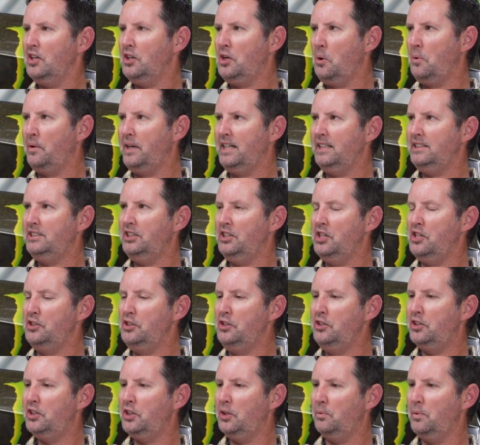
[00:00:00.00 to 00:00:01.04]
going into a
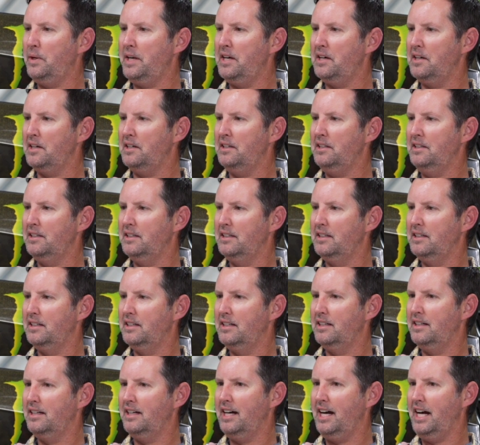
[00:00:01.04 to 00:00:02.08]
new career,
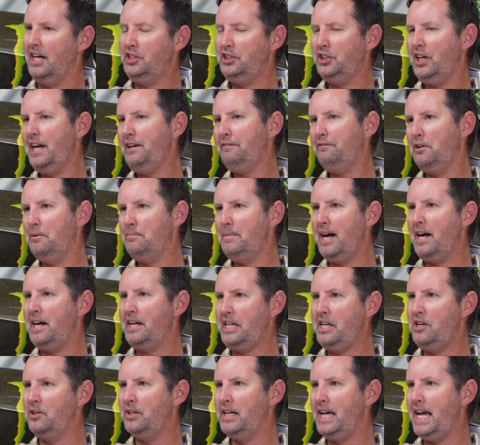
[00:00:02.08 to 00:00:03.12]
I tried for about
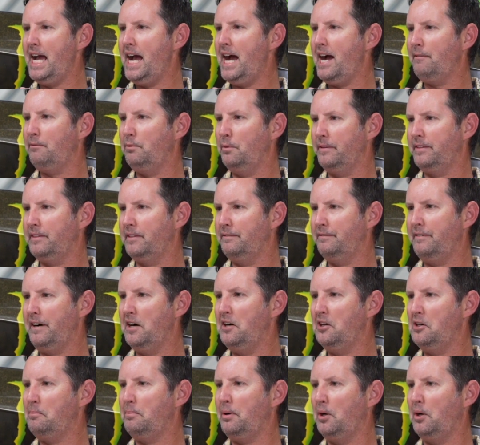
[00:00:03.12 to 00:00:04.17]
a year and a half with the
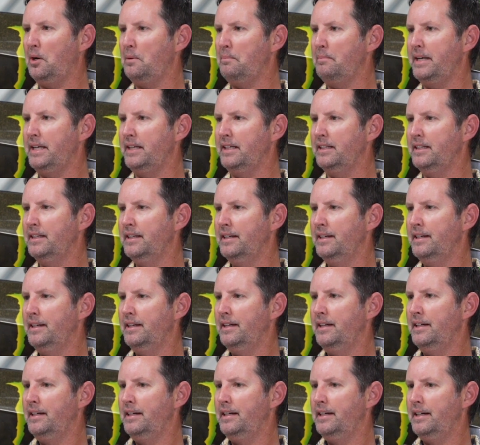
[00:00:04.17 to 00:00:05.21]
fire department. Mm-hmm.
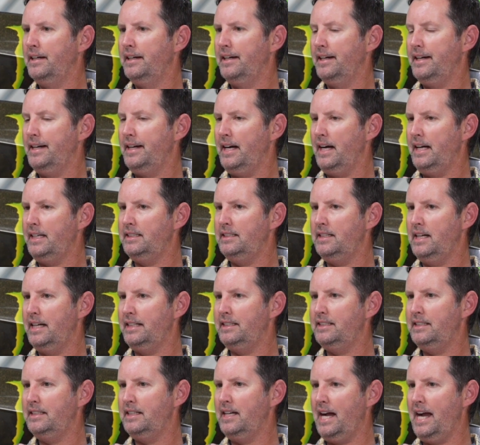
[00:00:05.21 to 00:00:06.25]
I,
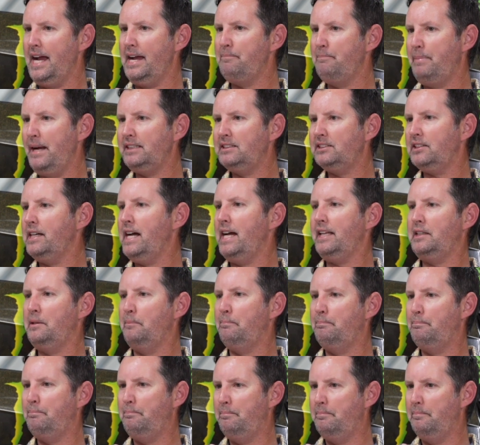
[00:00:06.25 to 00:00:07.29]
I, I, basically had the,
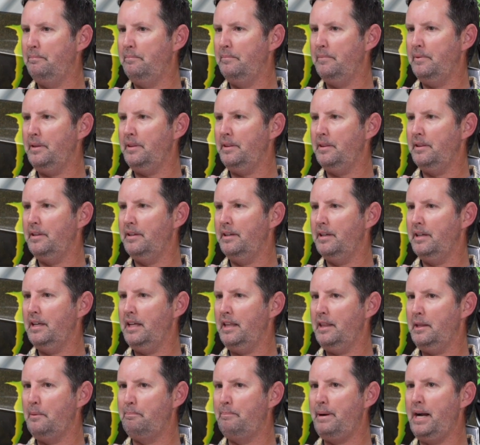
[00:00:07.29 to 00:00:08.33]

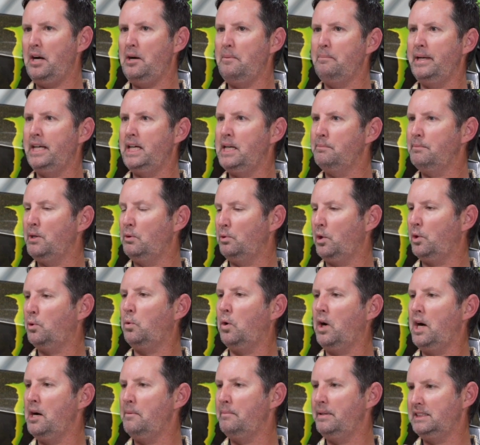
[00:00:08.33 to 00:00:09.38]
the bare minimum
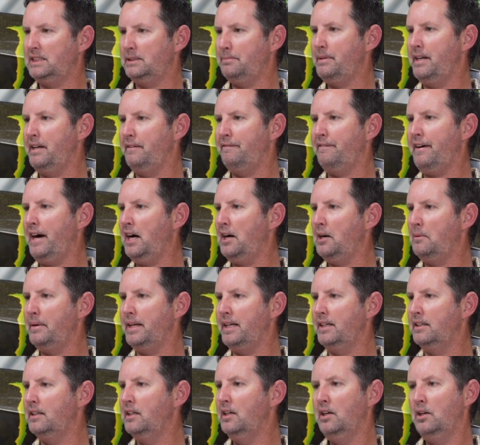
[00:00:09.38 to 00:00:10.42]
requirements to be a
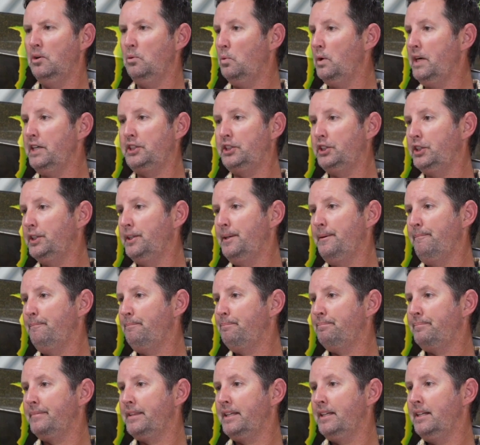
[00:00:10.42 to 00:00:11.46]
fireman, mm-hmm. which
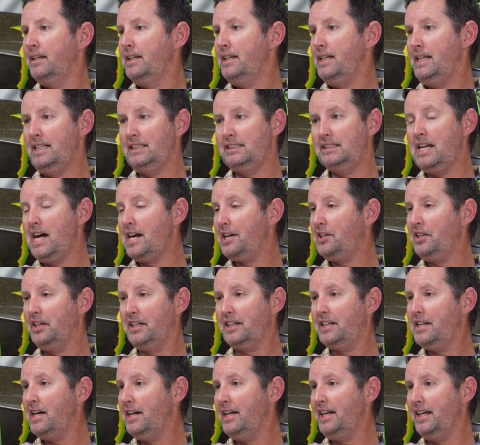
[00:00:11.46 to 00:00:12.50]
is not going
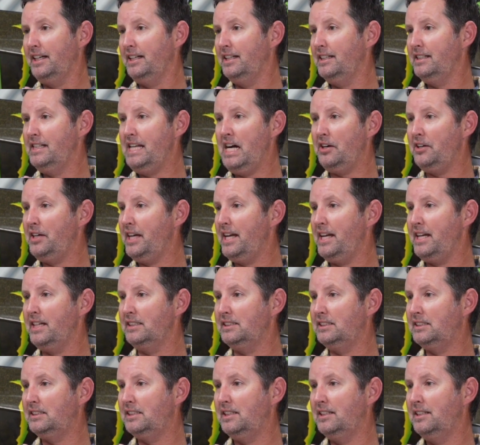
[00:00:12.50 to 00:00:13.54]
to cut it
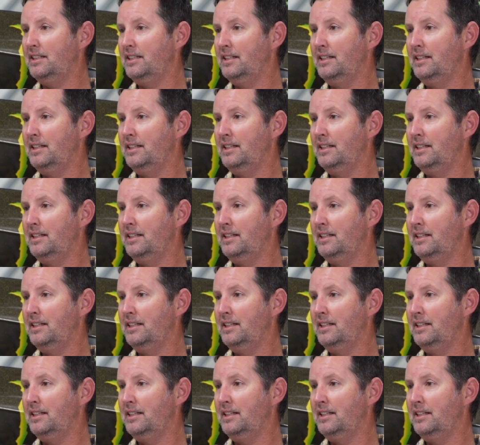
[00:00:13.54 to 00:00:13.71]
nowadays